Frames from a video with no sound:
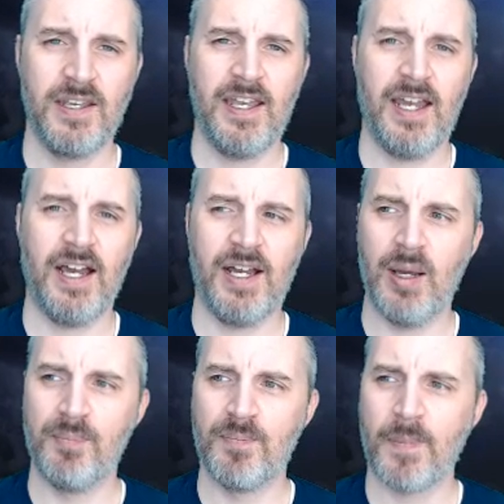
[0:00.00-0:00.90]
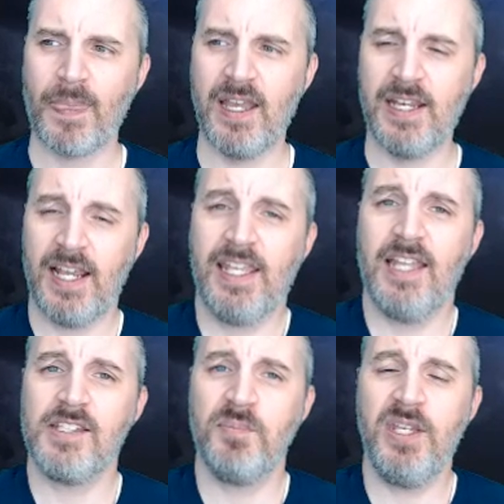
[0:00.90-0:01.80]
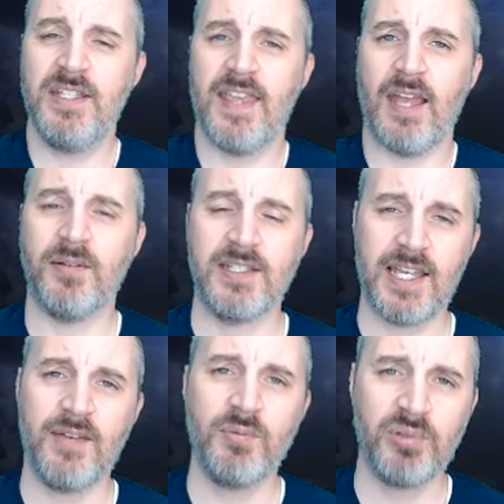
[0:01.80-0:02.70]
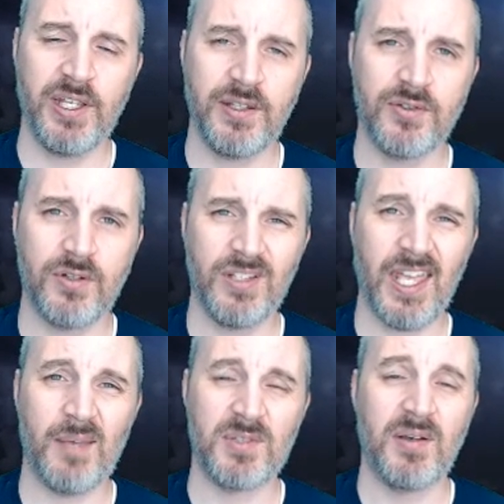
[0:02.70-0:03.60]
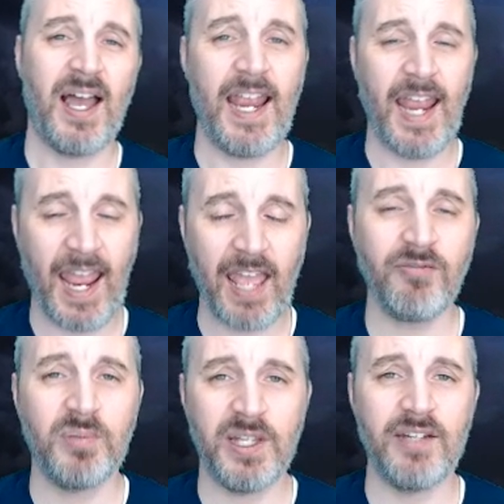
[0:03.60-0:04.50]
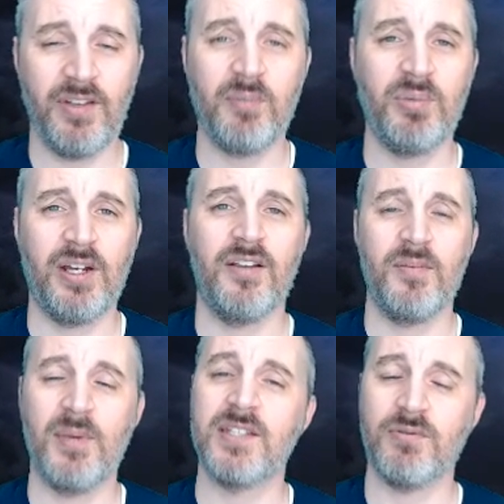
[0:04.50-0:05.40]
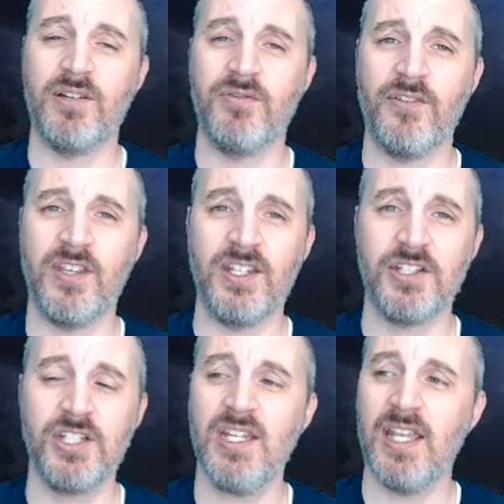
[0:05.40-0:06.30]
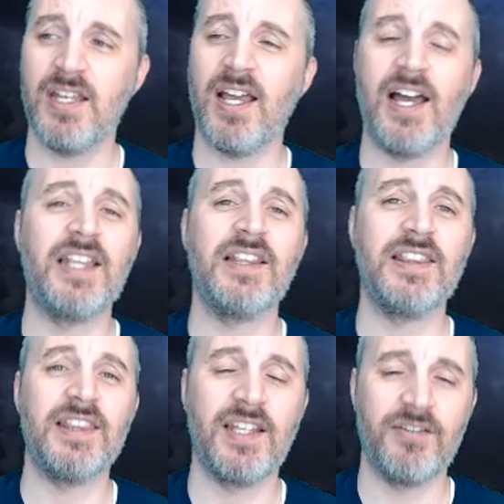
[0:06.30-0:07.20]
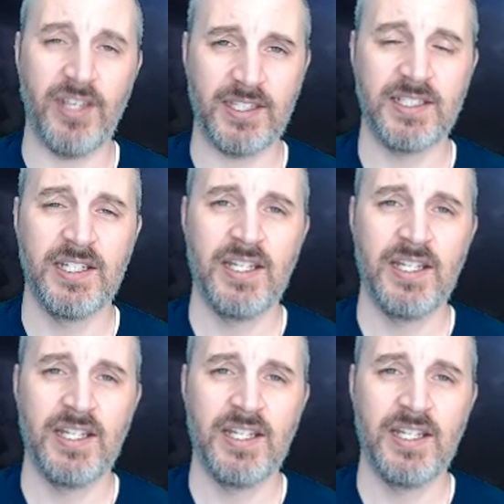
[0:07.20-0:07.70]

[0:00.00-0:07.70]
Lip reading: And I can't speak to that because I haven't played those old games. I have played Vampire the Masquerade 5th edition, and I love it.